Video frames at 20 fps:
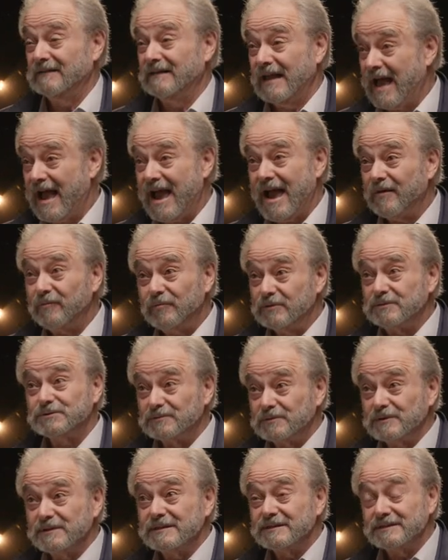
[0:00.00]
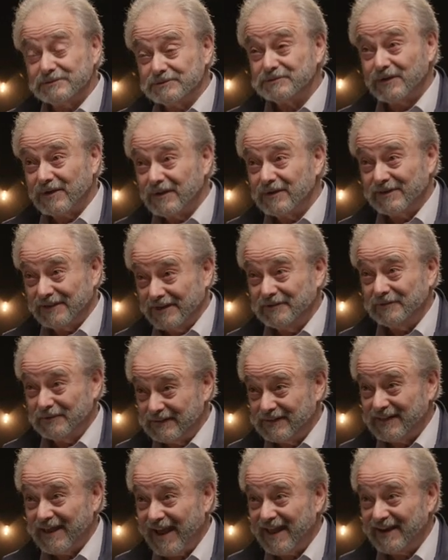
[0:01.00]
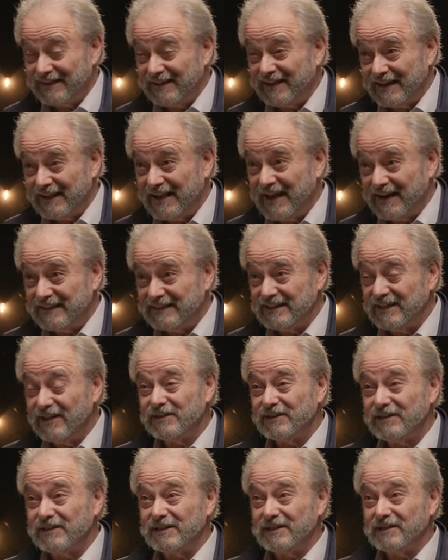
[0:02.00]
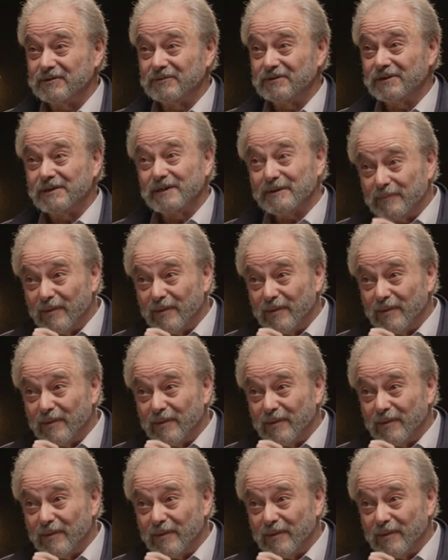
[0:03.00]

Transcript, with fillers: I was really struggling with that. I got to tell you, it really